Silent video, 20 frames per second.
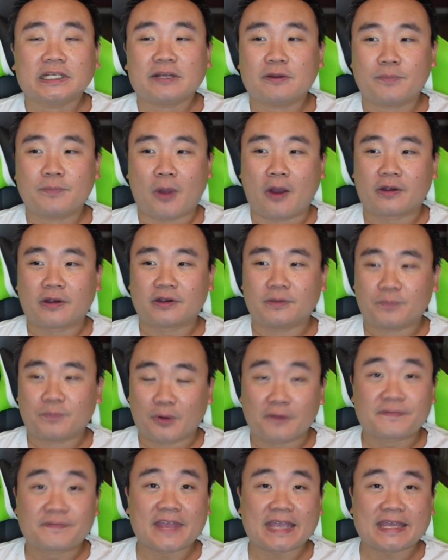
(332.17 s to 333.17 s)
We bought her
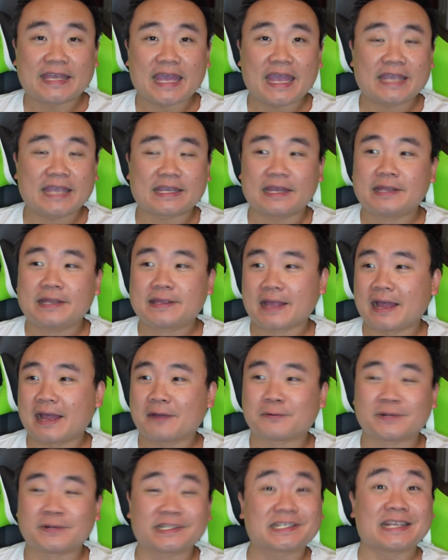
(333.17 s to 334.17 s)
birthday cake.
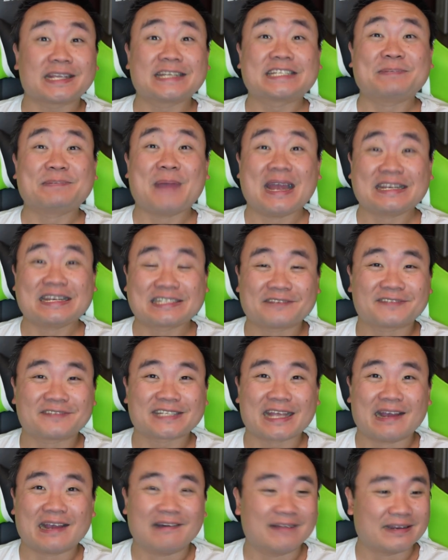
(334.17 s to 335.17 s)
That was expensive as
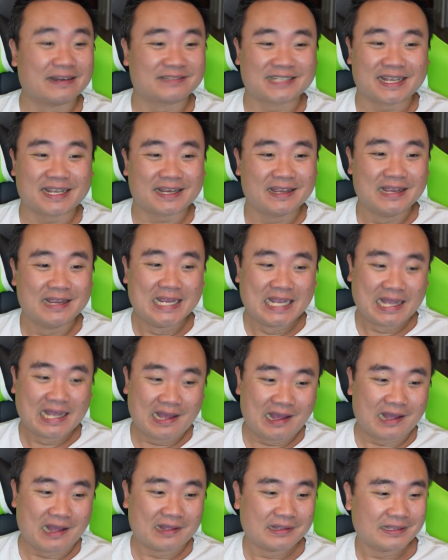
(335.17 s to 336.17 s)
hell. I was like,
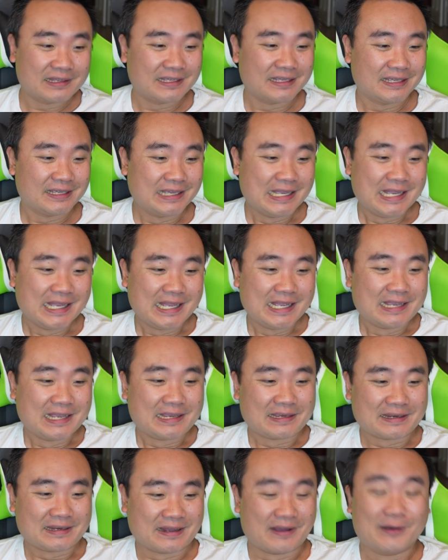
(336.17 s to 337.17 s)
huh.
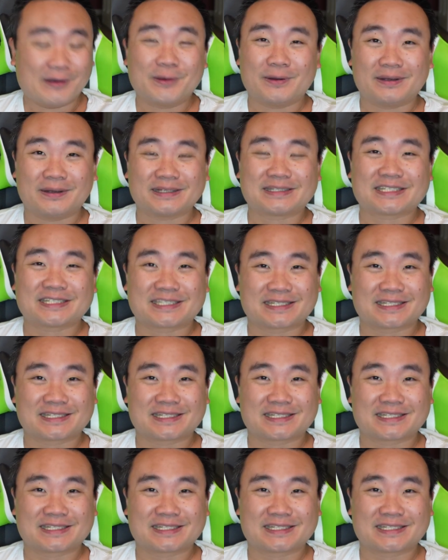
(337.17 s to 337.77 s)
You know,